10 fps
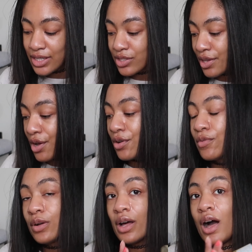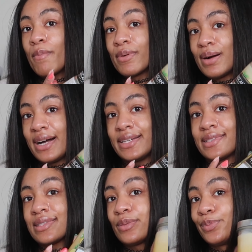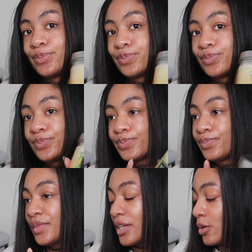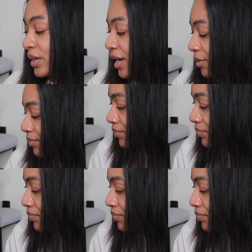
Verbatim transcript: so compromise there we go